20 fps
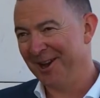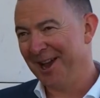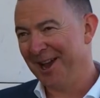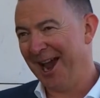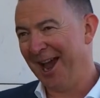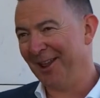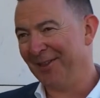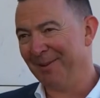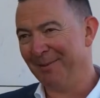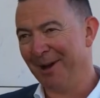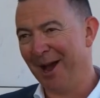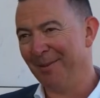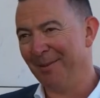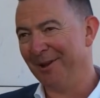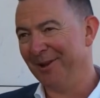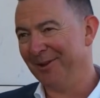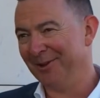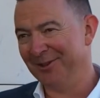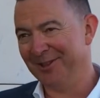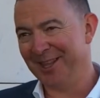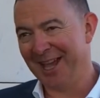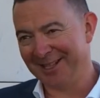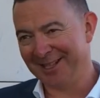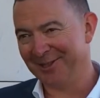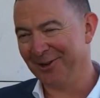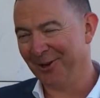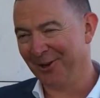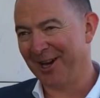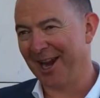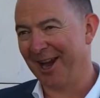At the moment, that's
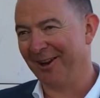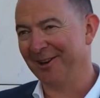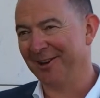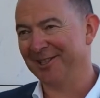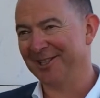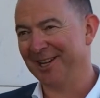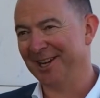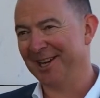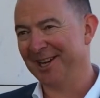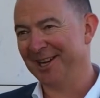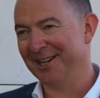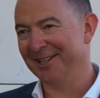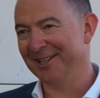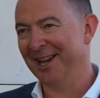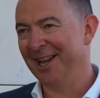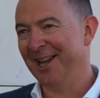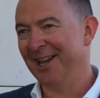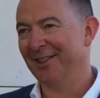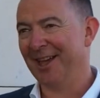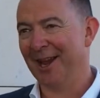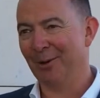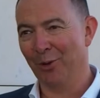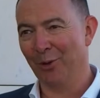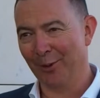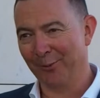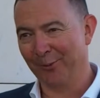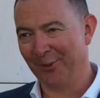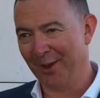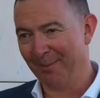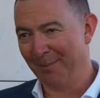not guaranteed. They work
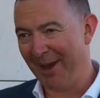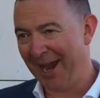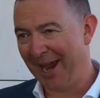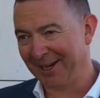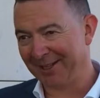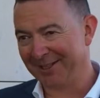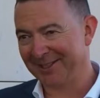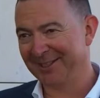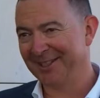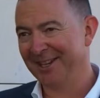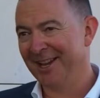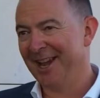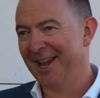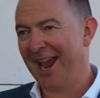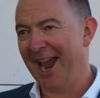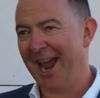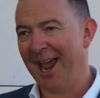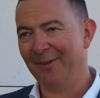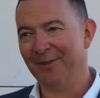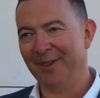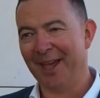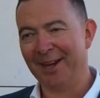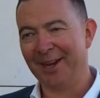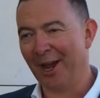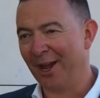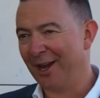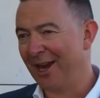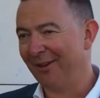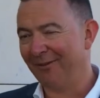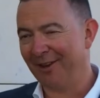for the banks and they
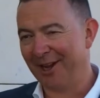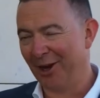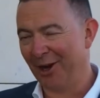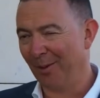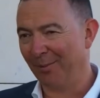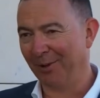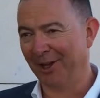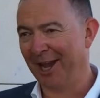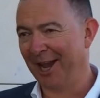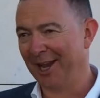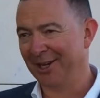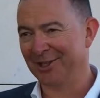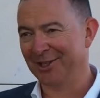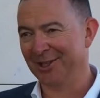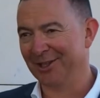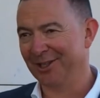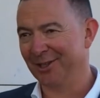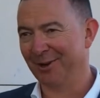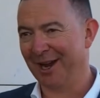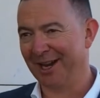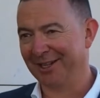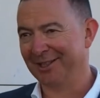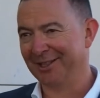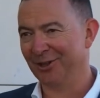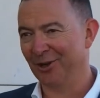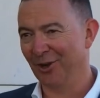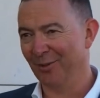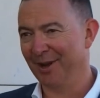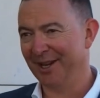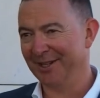don't have any obligation to act in
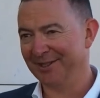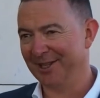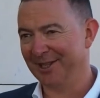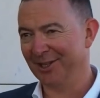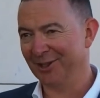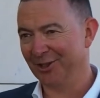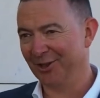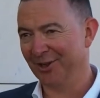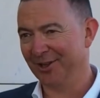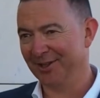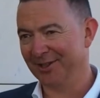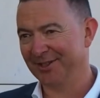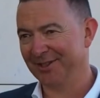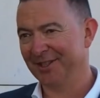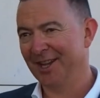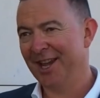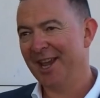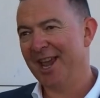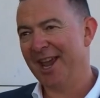your best interests.